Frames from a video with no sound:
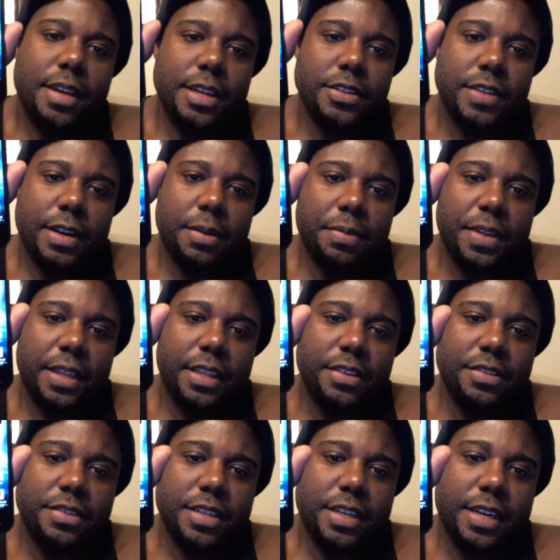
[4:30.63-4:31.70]
so I don't think
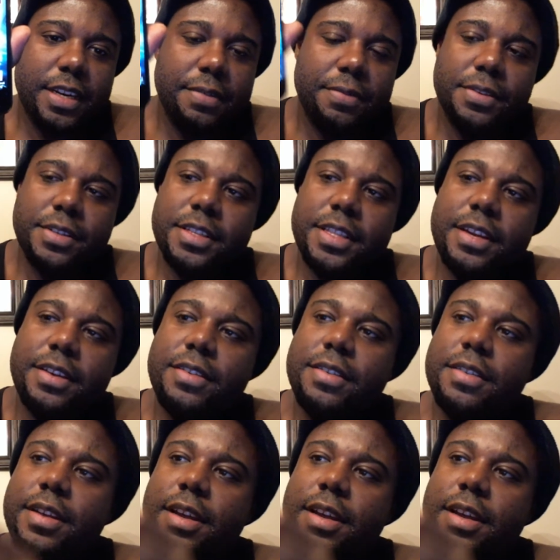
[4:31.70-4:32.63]
there's any difference there.